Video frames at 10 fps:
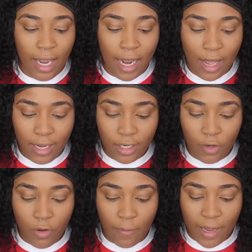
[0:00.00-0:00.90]
and I like to
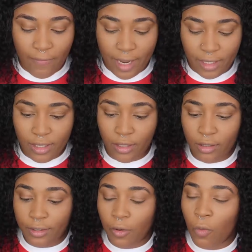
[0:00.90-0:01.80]
do it while my face is
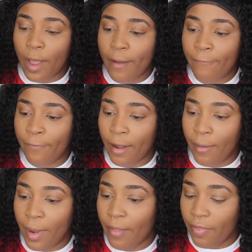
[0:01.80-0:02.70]
still a little wet
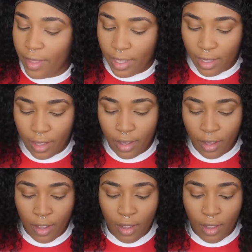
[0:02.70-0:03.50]
from the